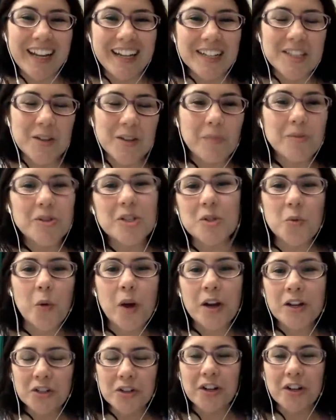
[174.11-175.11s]
And so I'm just
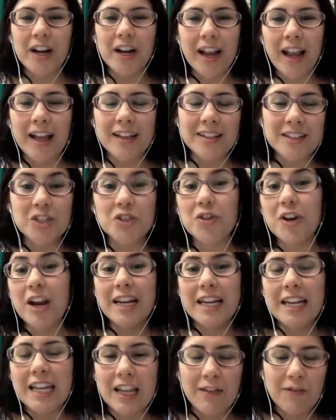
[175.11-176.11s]
wondering, as a
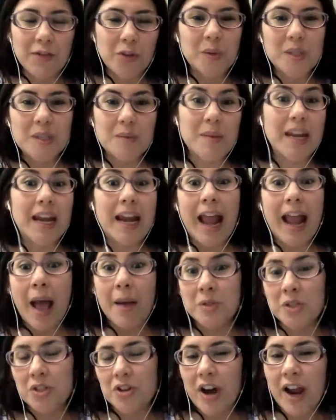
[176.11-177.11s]
trainee, if you submit an
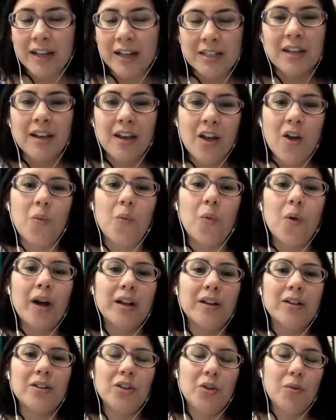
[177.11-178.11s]
abstract,
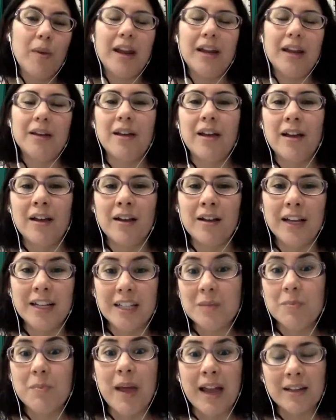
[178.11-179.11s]
what you might
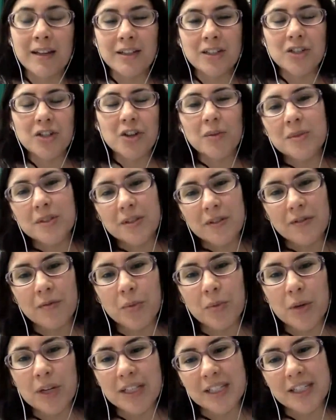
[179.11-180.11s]
expect in terms of
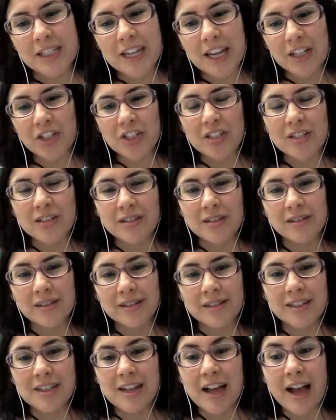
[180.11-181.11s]
presentation
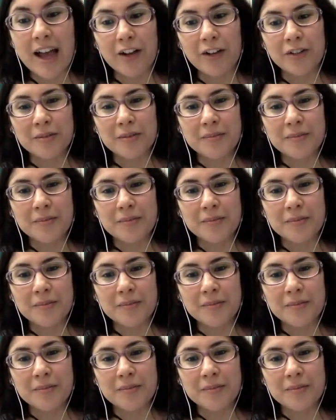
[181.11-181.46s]
style.